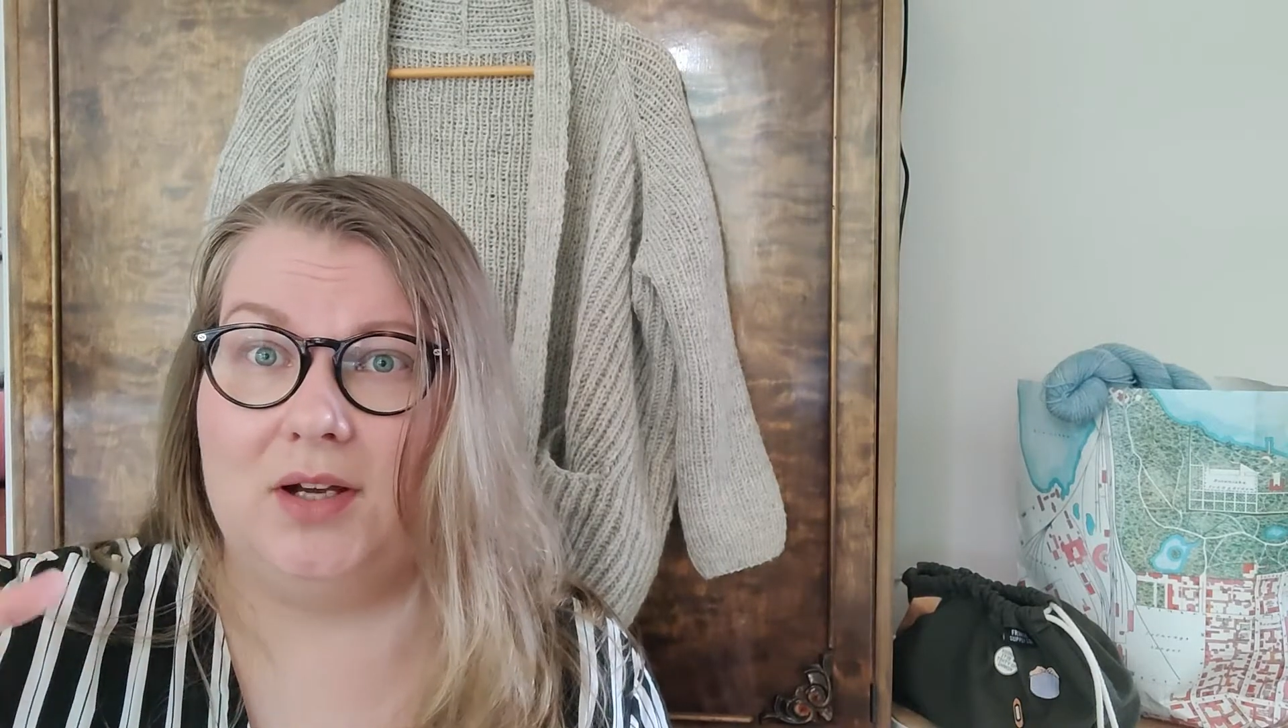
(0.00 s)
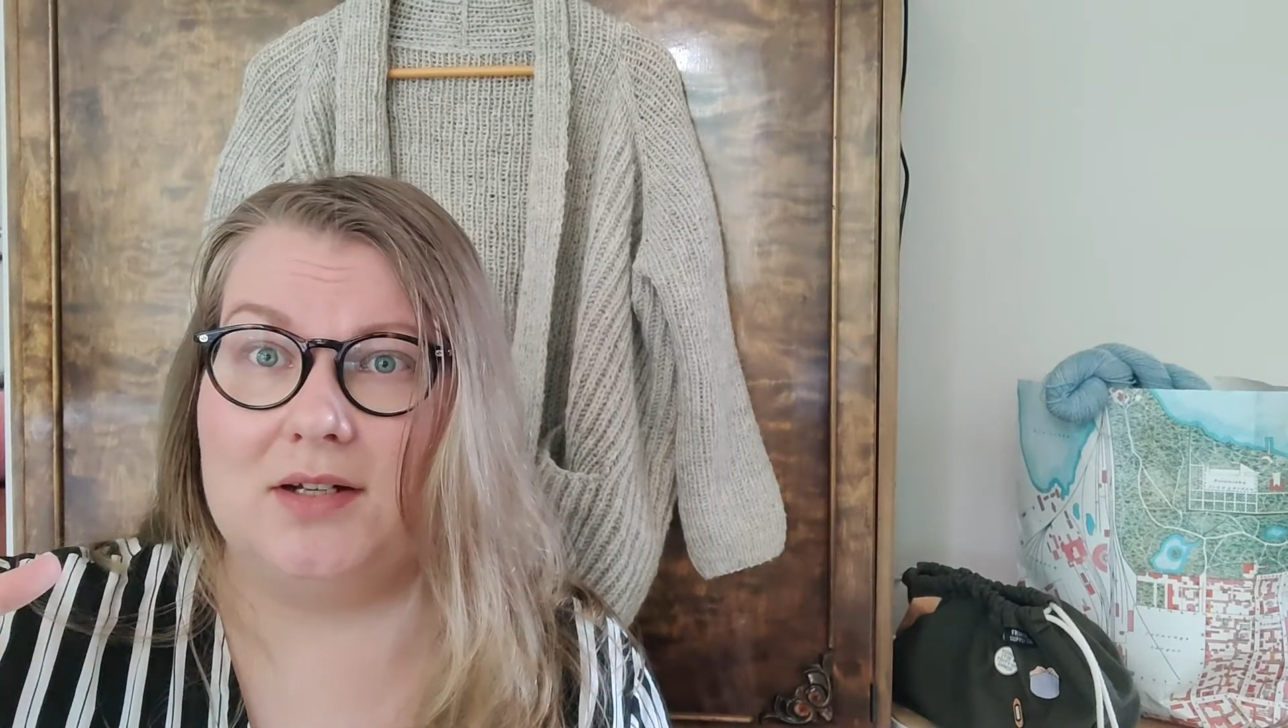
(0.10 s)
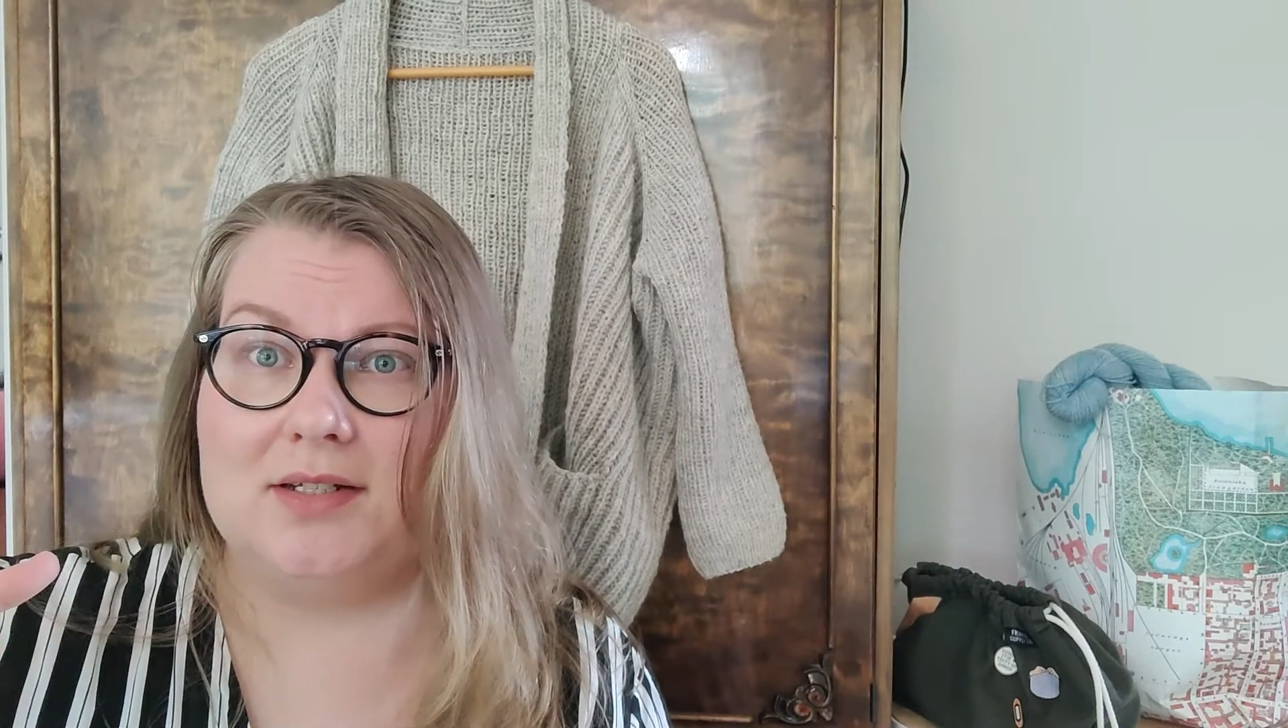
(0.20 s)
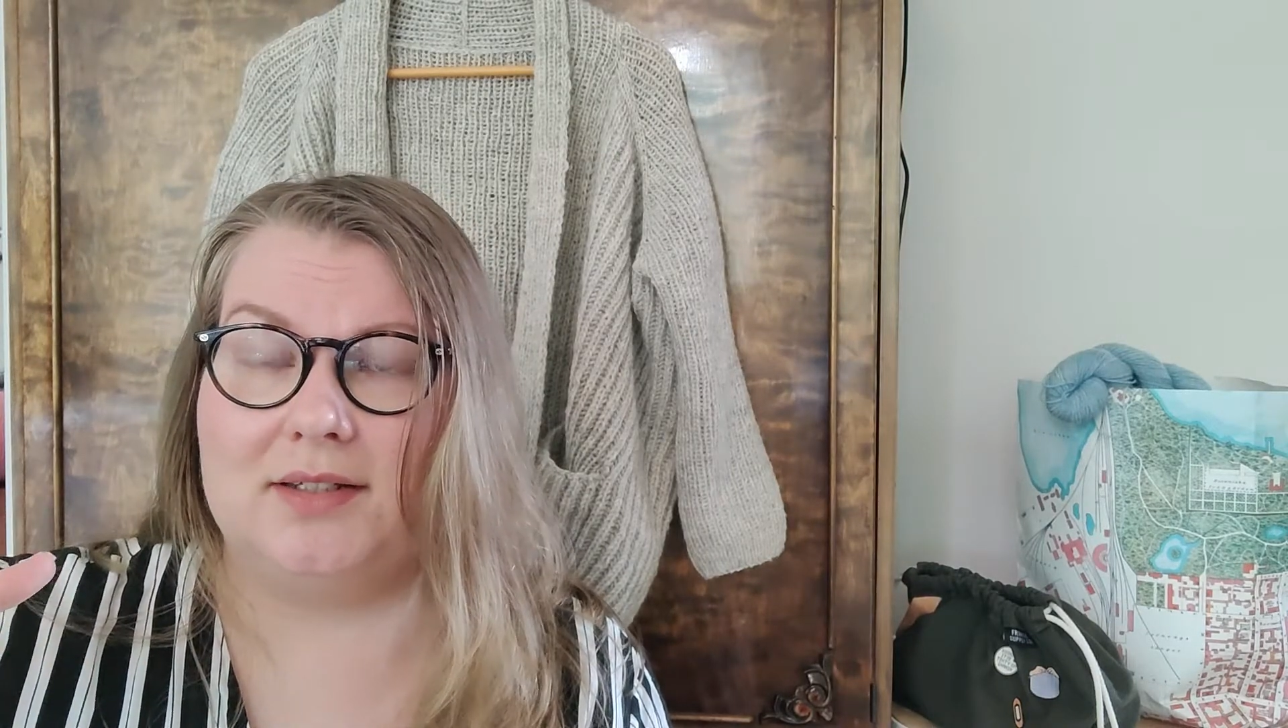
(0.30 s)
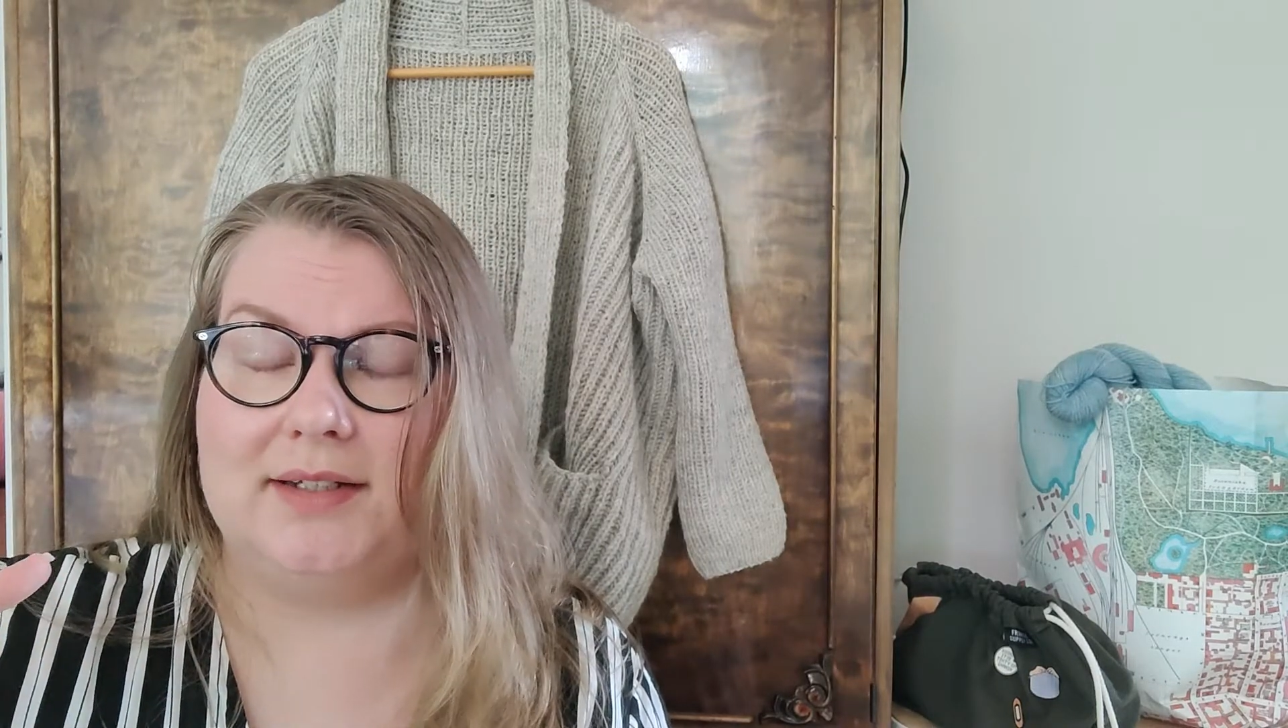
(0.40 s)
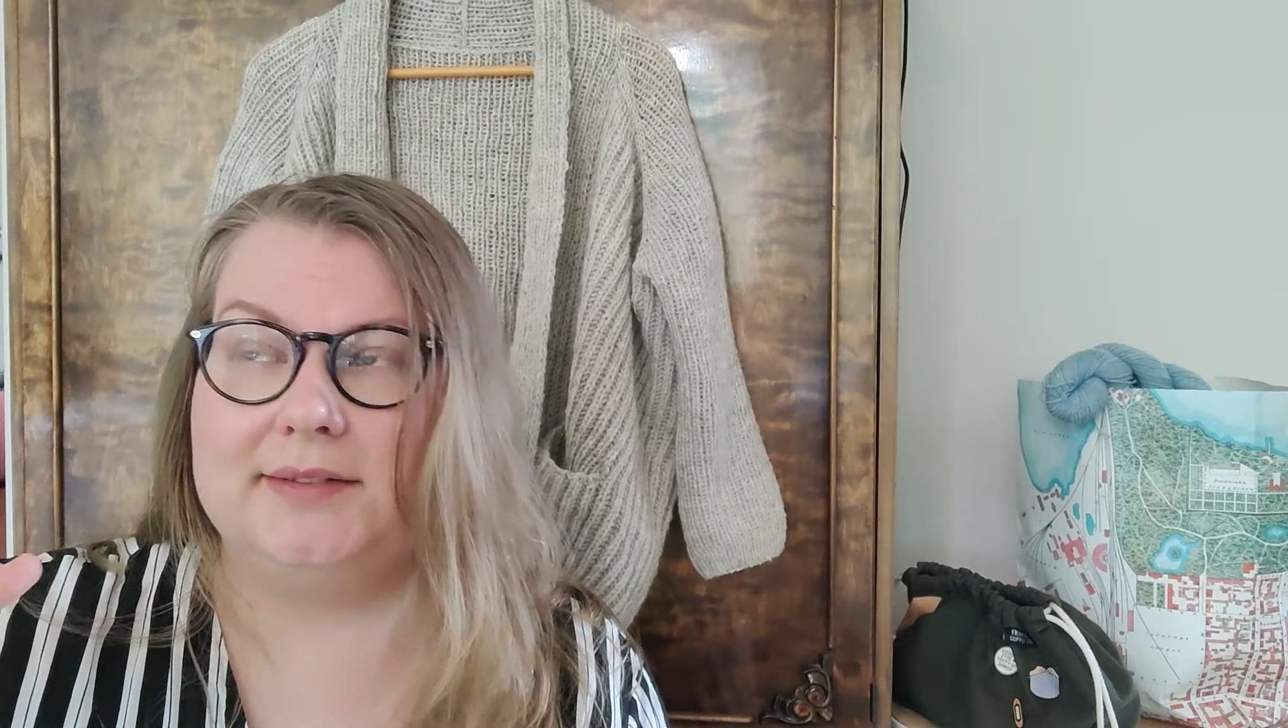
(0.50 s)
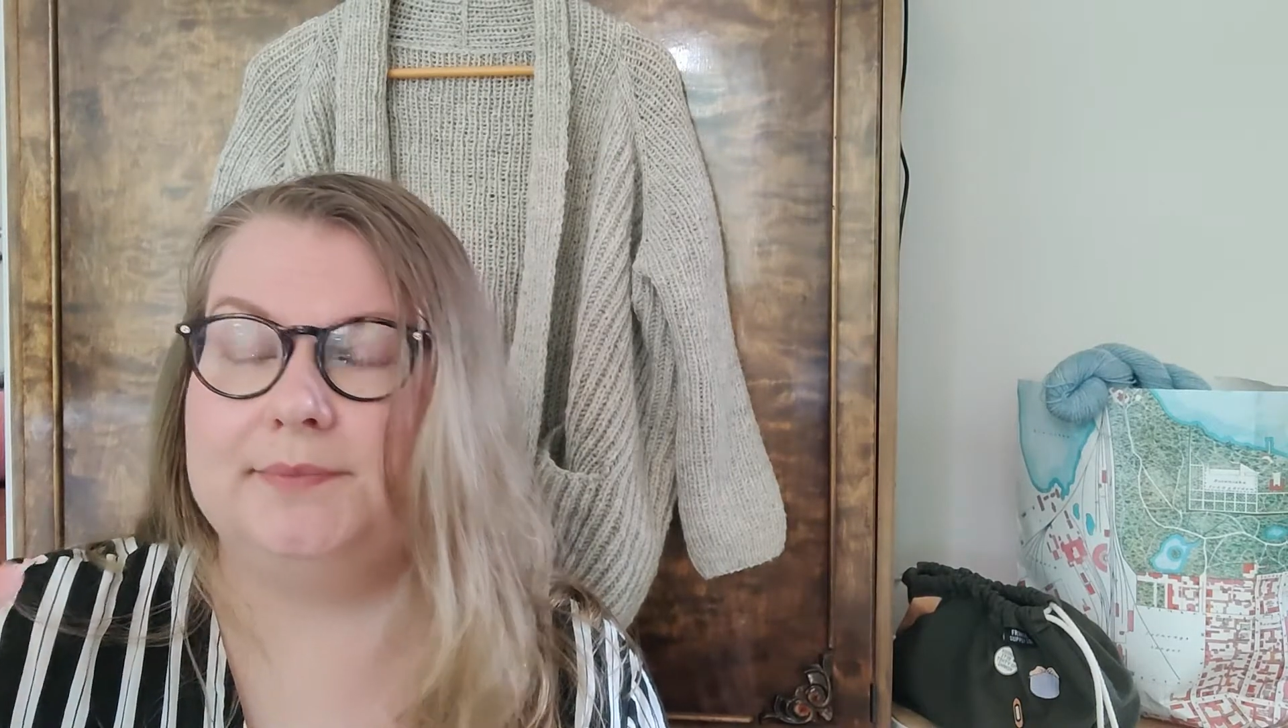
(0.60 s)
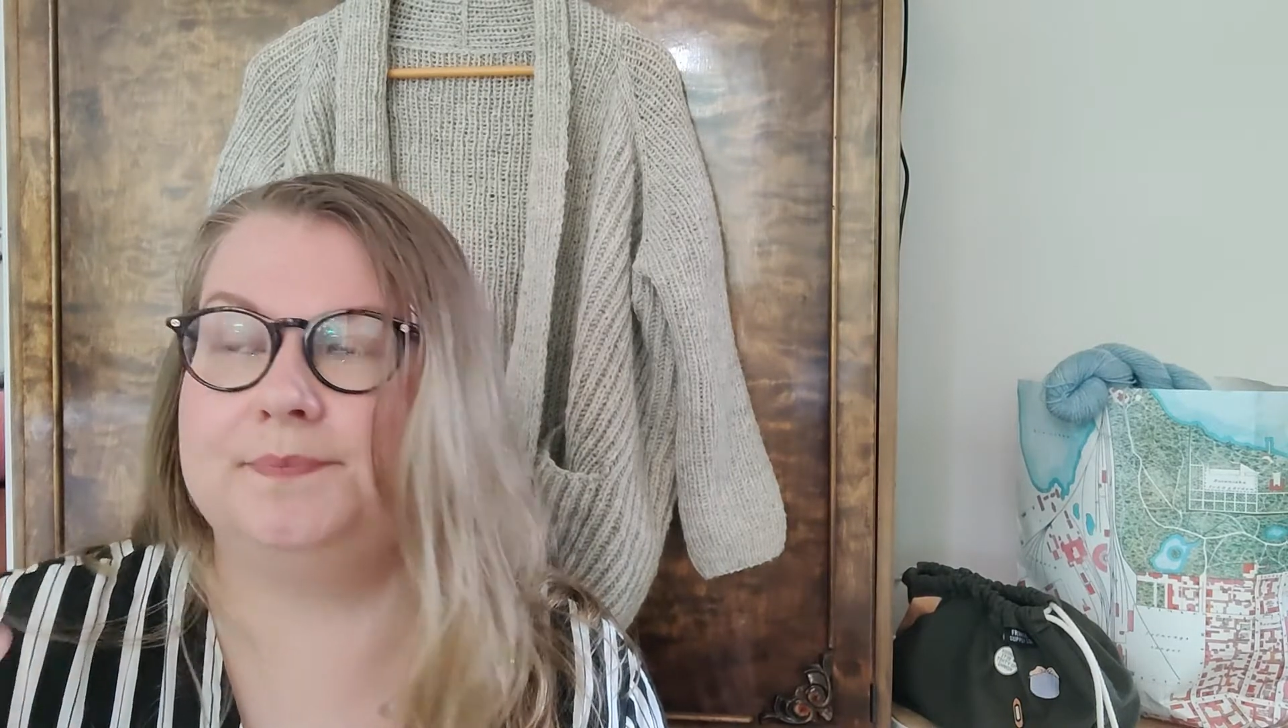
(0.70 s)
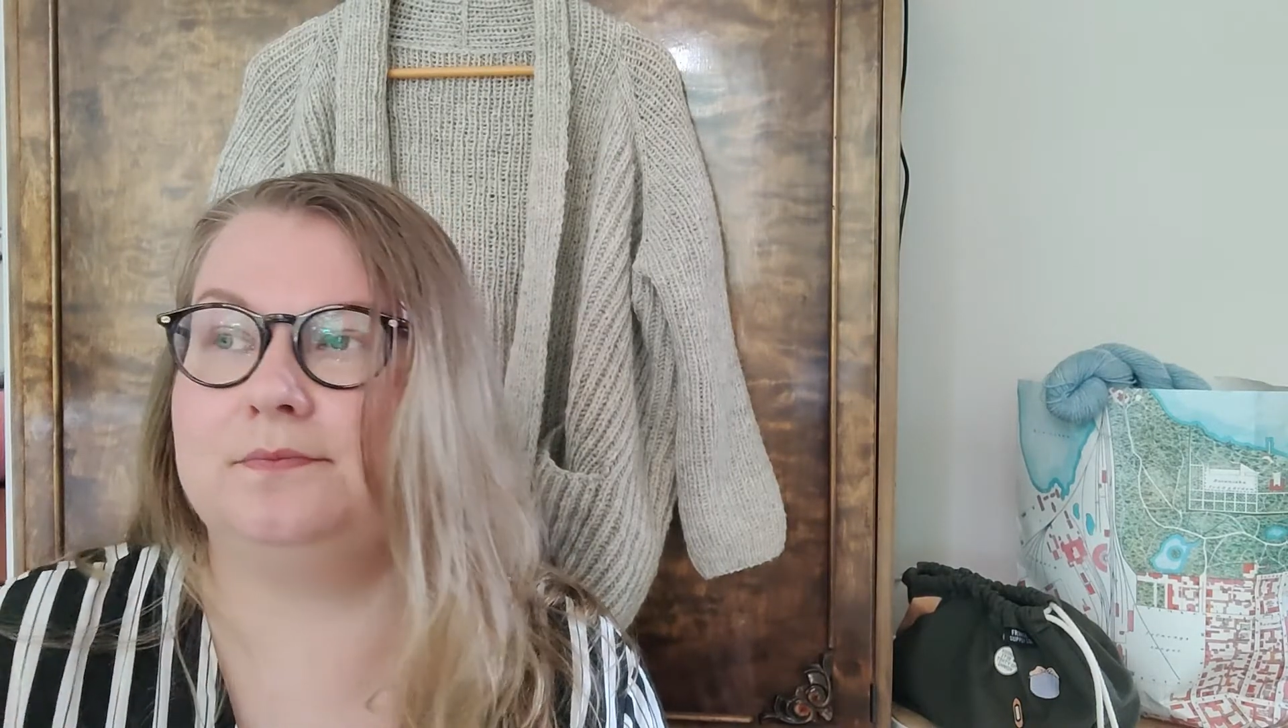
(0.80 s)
guys that.